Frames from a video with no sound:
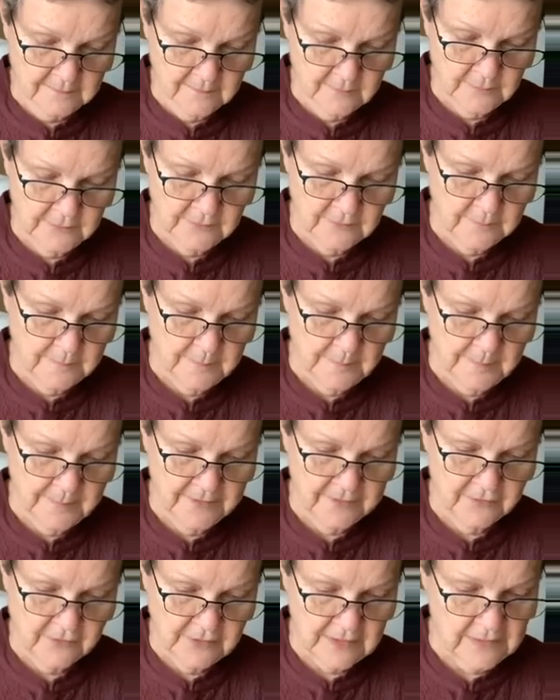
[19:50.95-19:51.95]
was
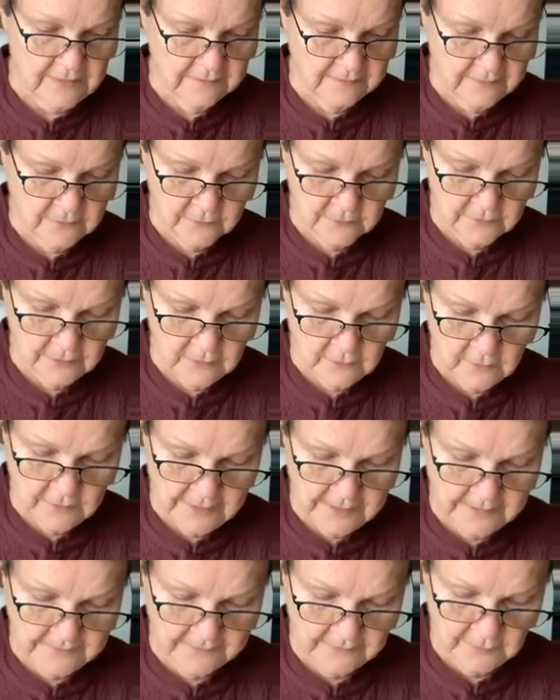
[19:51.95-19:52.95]
much easier to
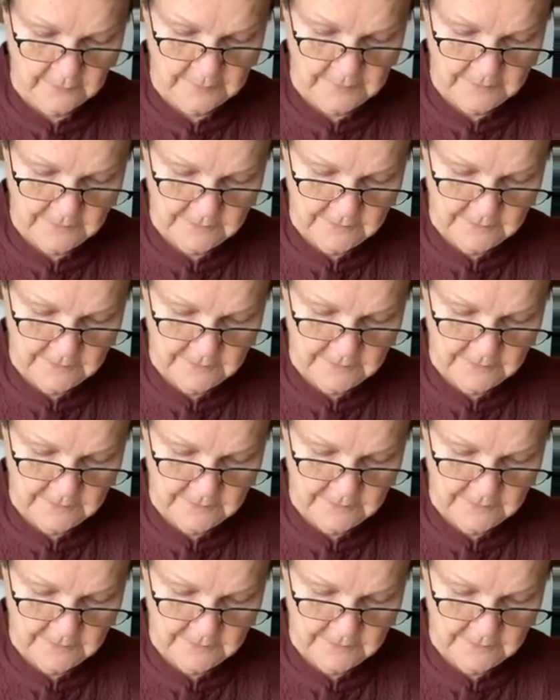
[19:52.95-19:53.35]
grasp